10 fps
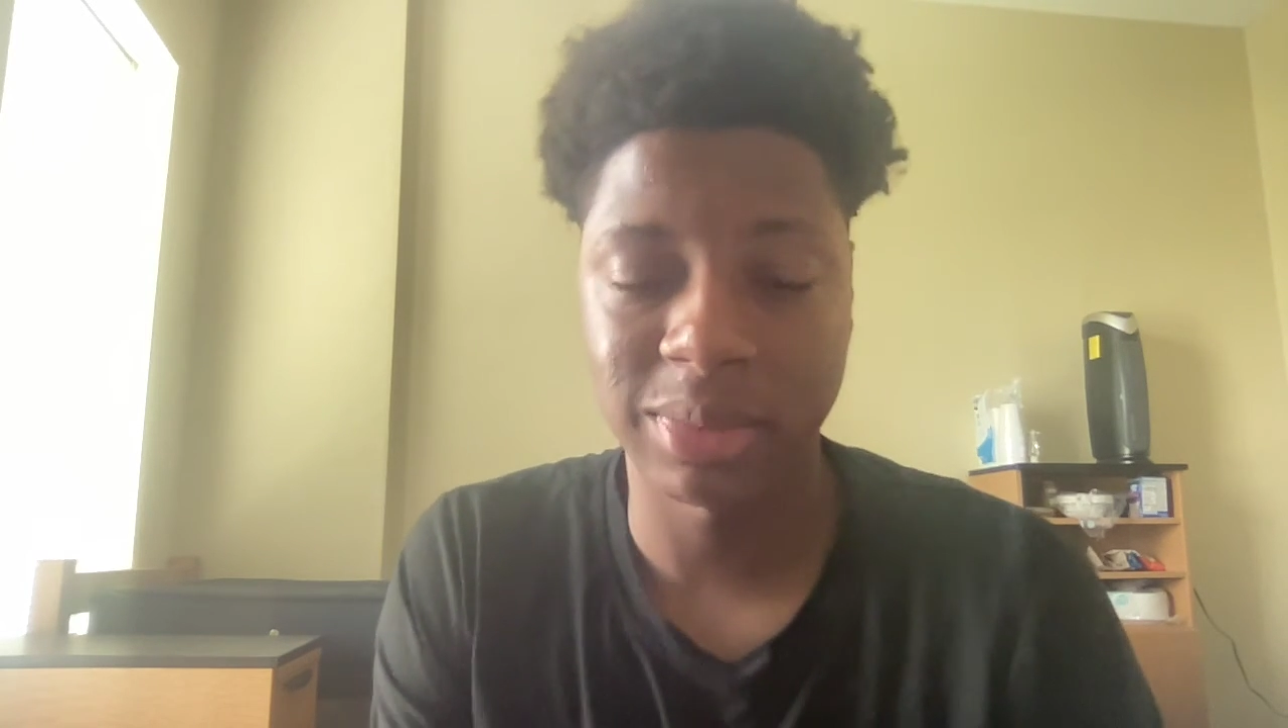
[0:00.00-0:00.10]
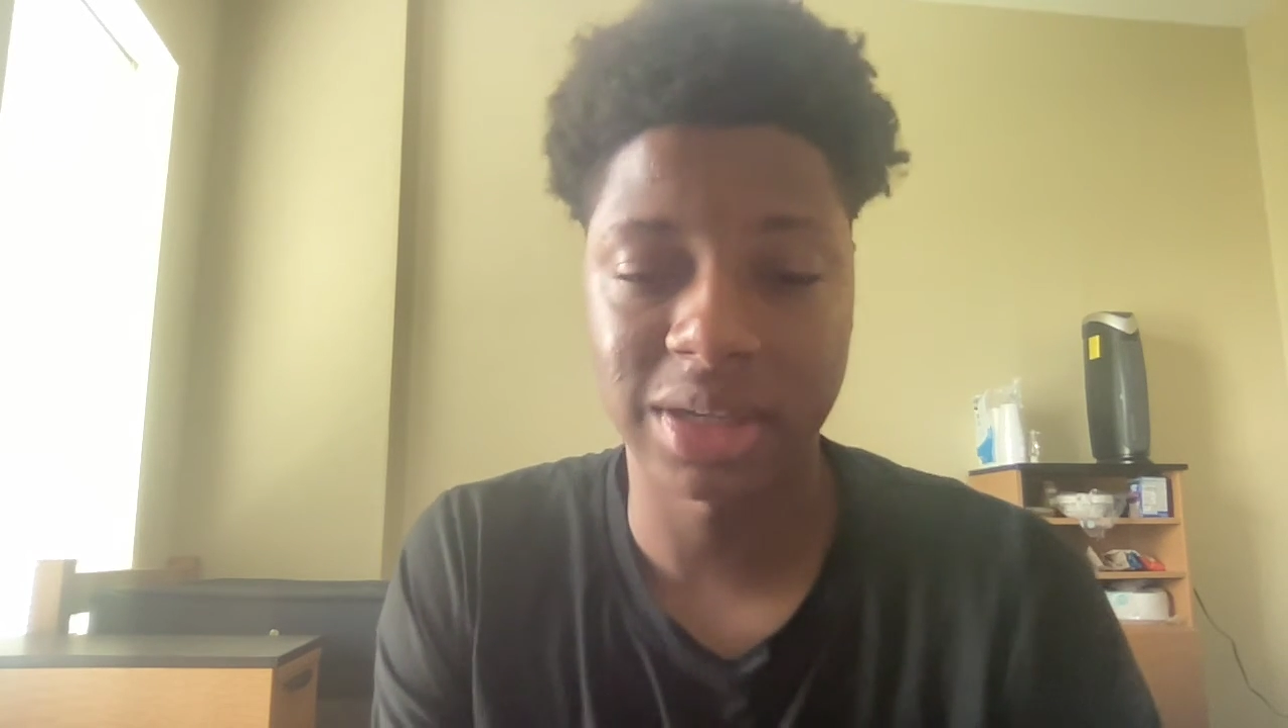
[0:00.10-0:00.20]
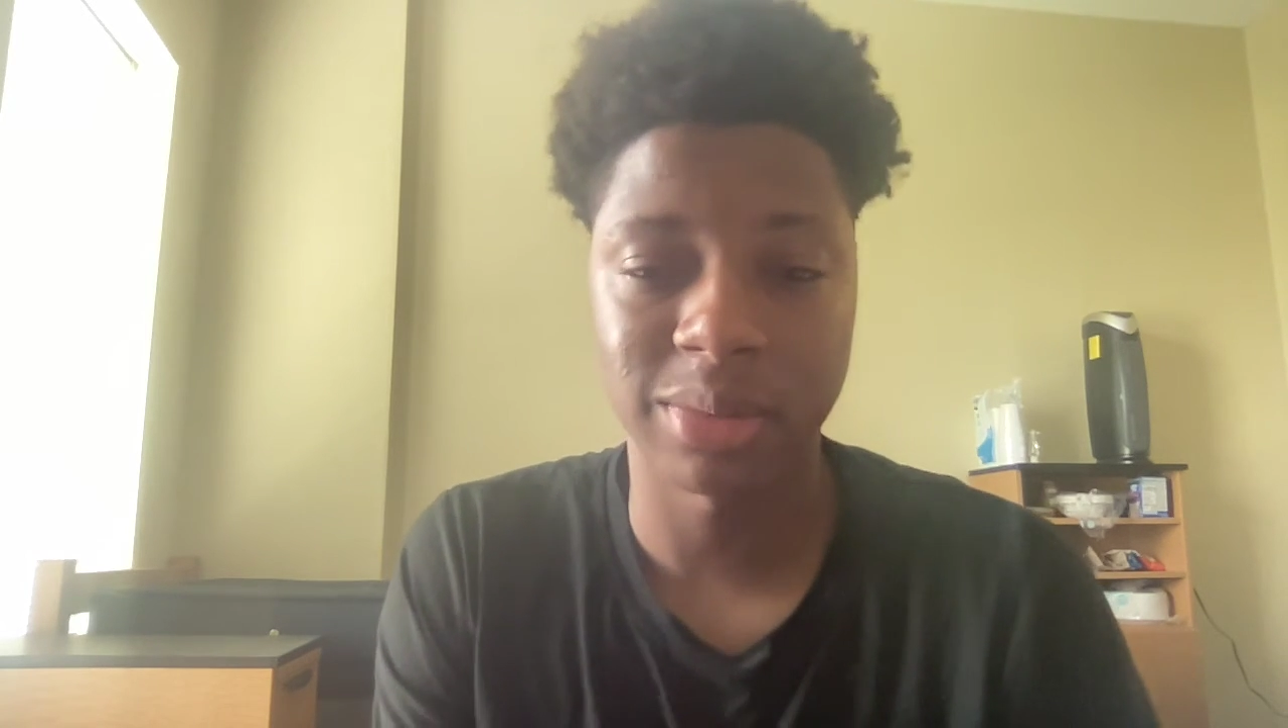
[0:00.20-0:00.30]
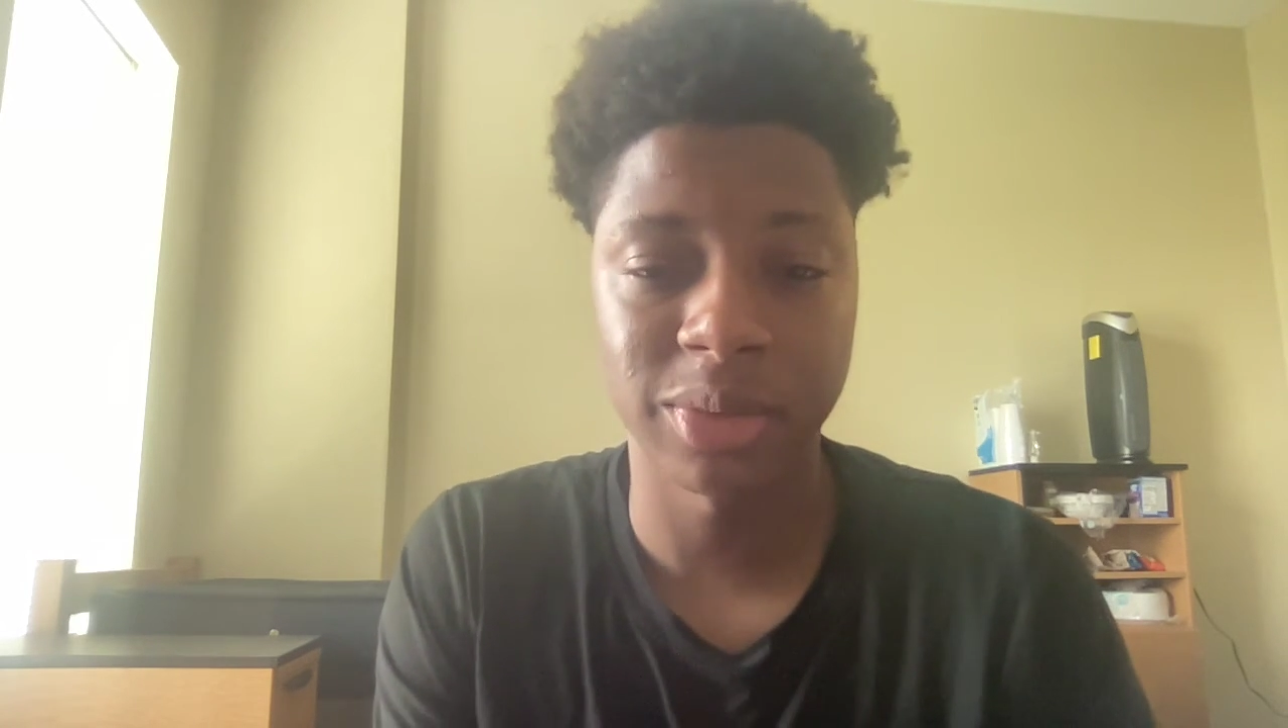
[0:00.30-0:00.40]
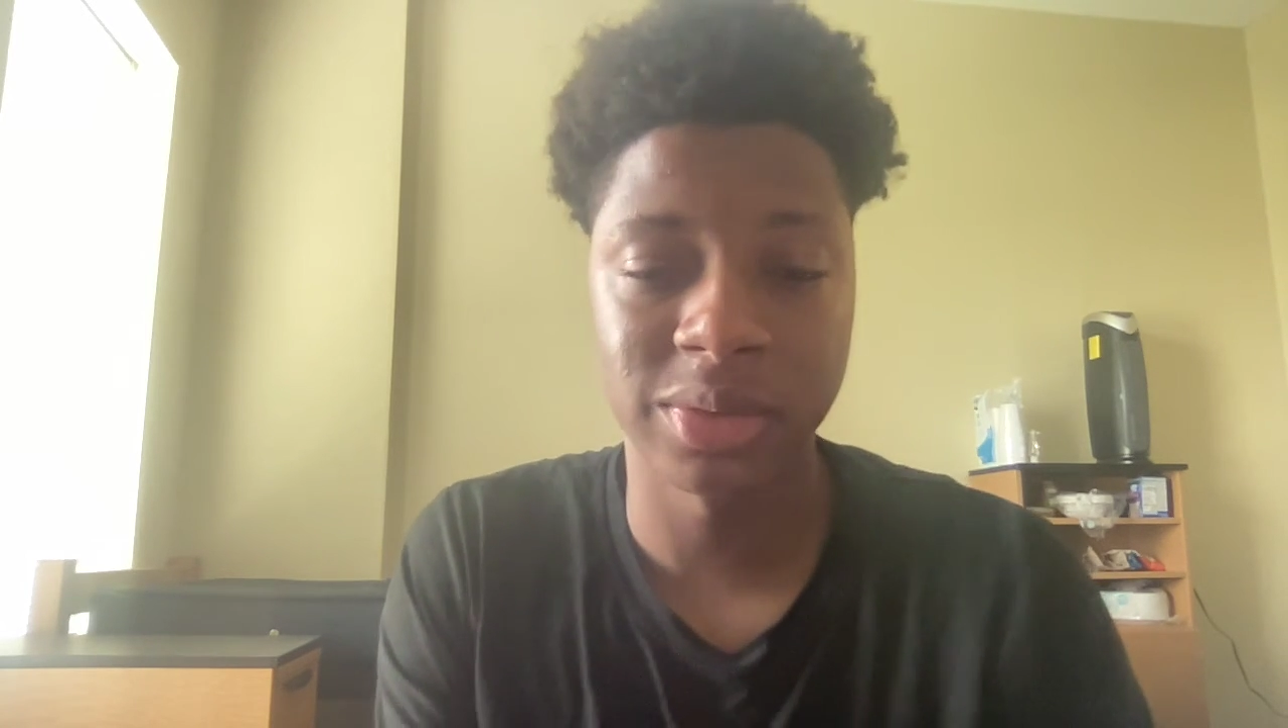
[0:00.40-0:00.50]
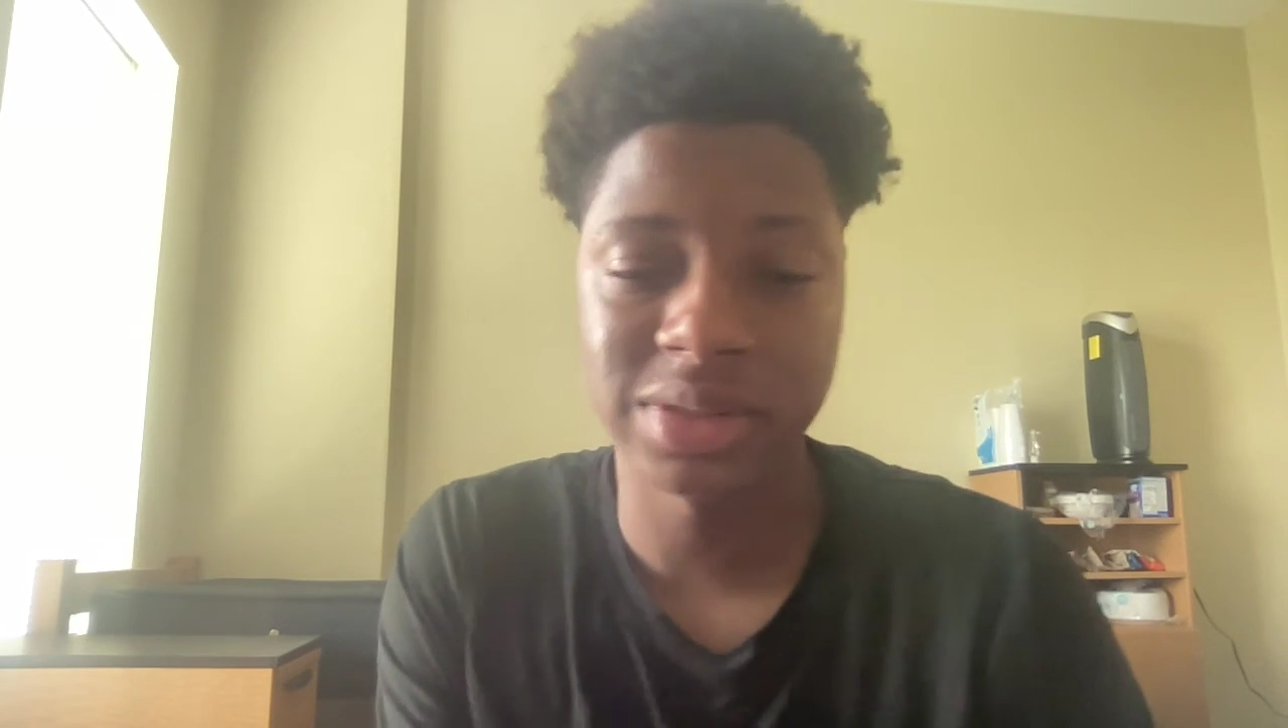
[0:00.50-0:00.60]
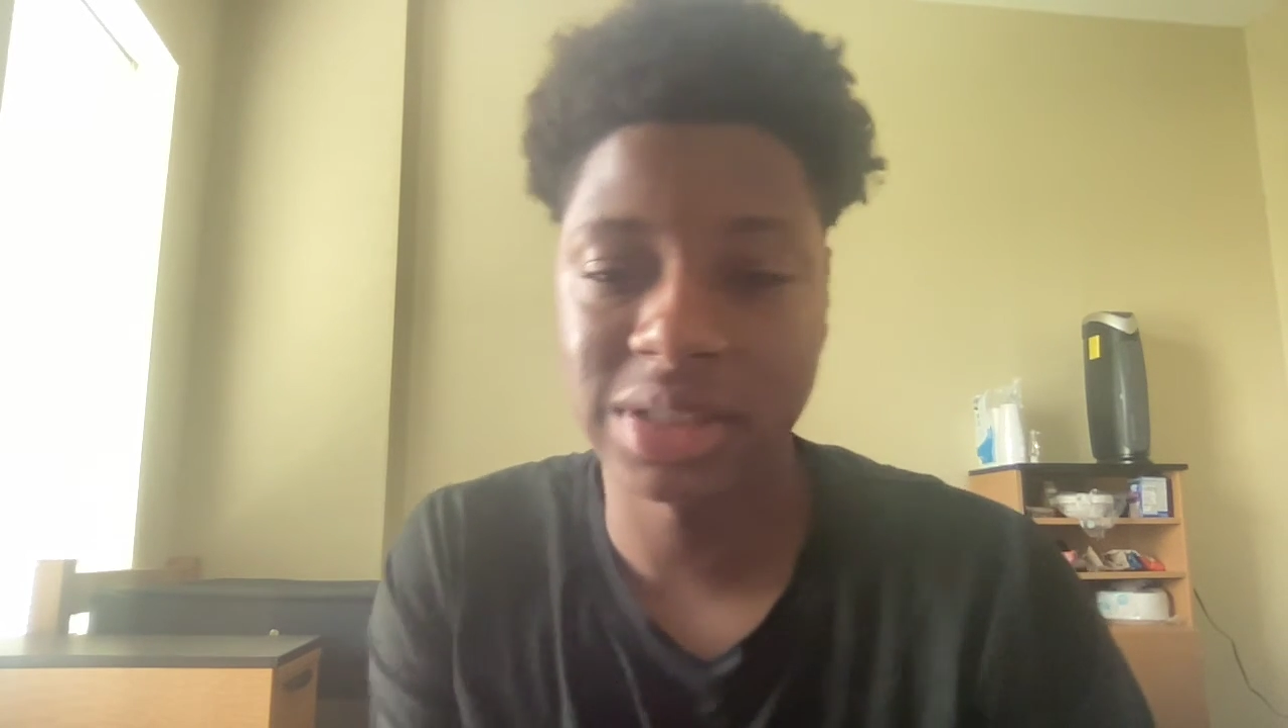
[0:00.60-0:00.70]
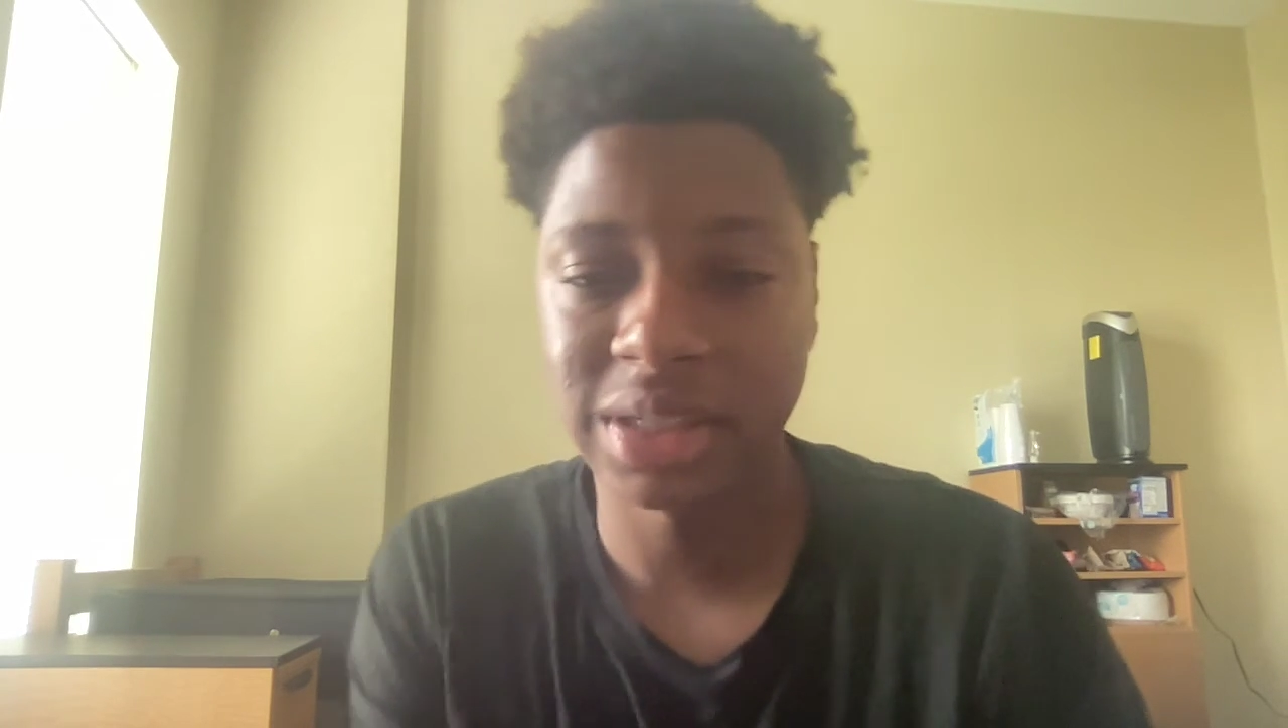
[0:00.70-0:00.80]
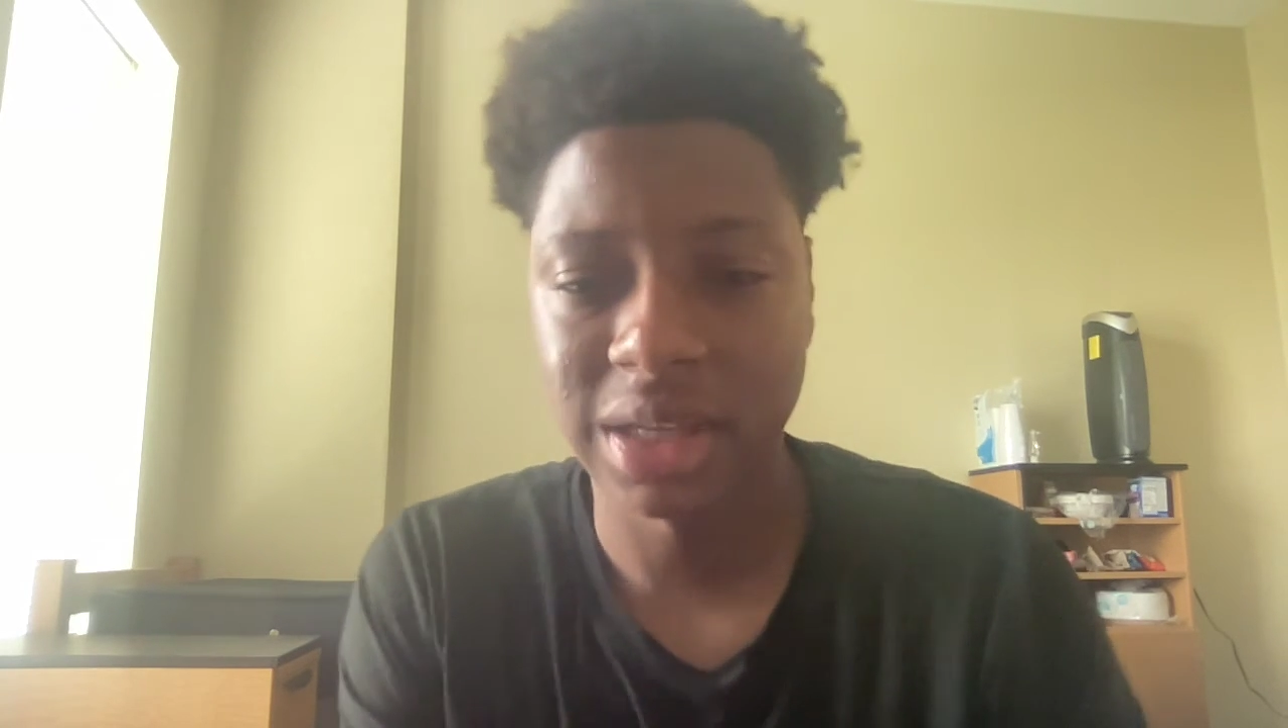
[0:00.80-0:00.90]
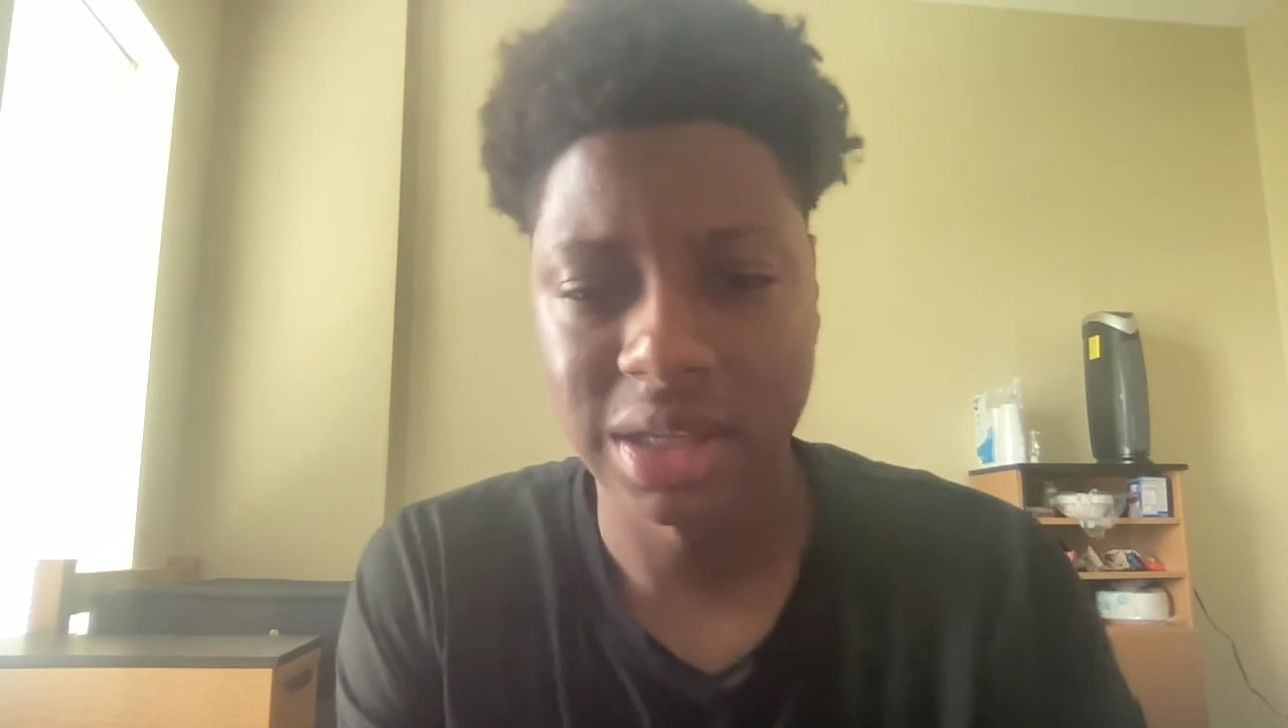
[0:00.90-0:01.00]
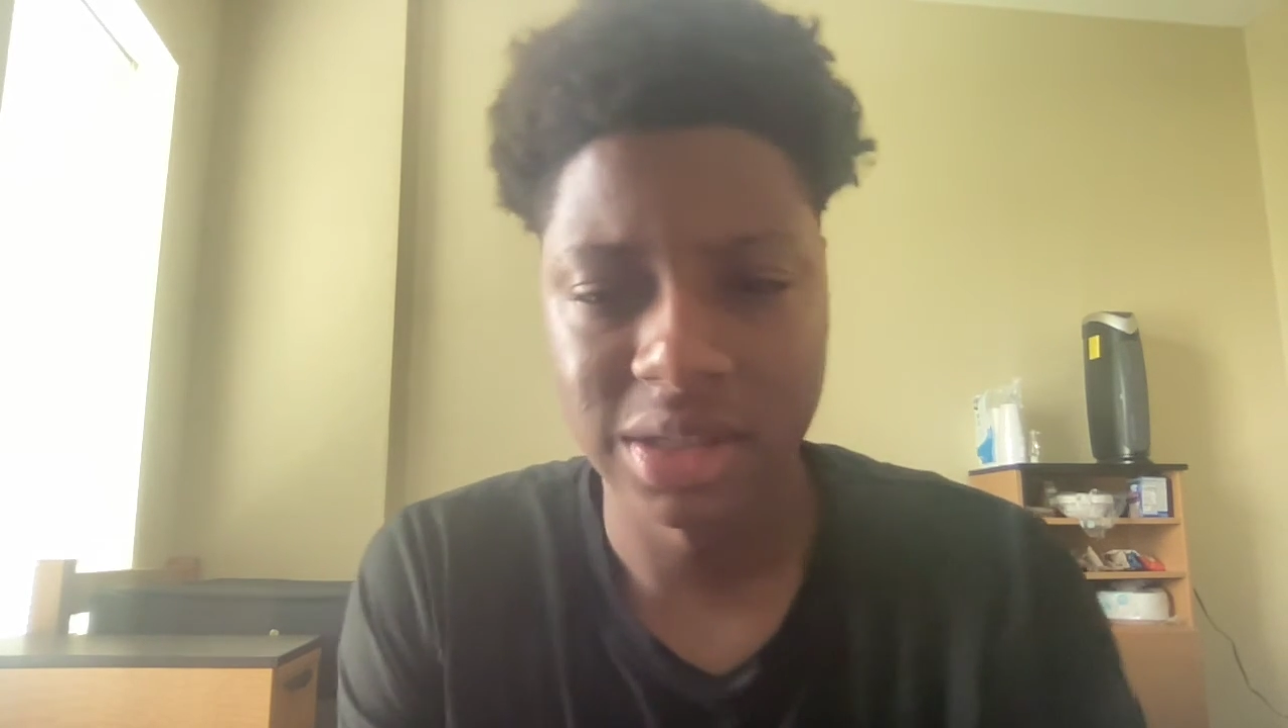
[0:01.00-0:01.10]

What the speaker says: to my community.